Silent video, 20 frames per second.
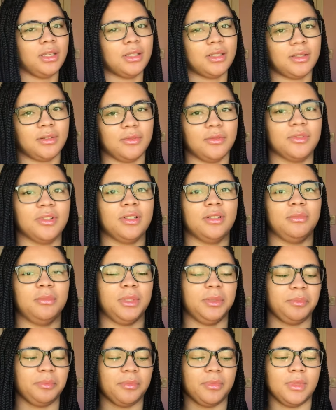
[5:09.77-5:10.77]
that's in front of
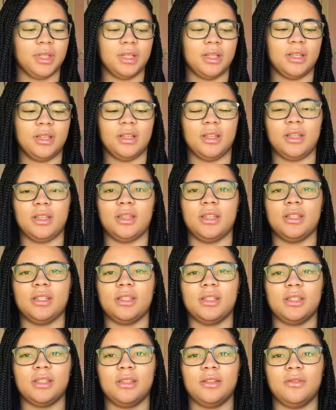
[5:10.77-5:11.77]
me.
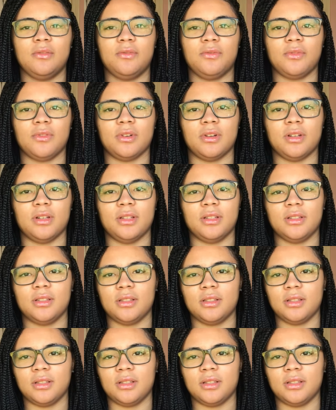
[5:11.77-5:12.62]
This is the front.